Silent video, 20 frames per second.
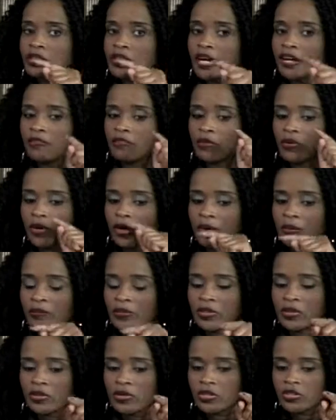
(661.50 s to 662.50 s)
I
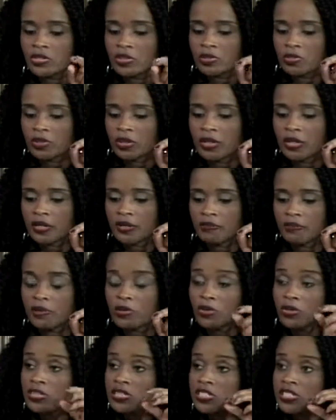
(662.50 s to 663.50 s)
belong to an
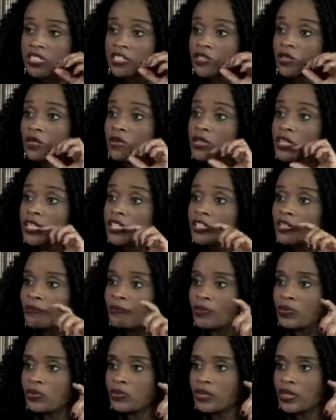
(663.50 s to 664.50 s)
organization called Indie
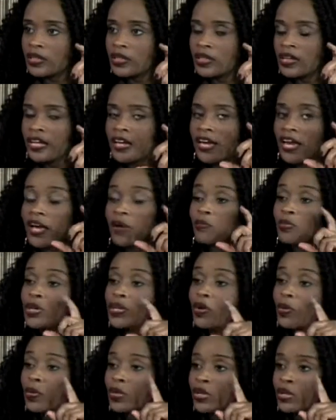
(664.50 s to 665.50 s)
Beauty, and we
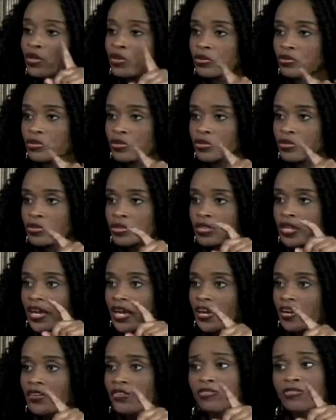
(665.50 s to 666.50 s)
go on a cruise
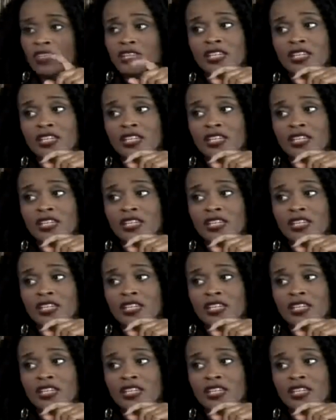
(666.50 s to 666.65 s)
every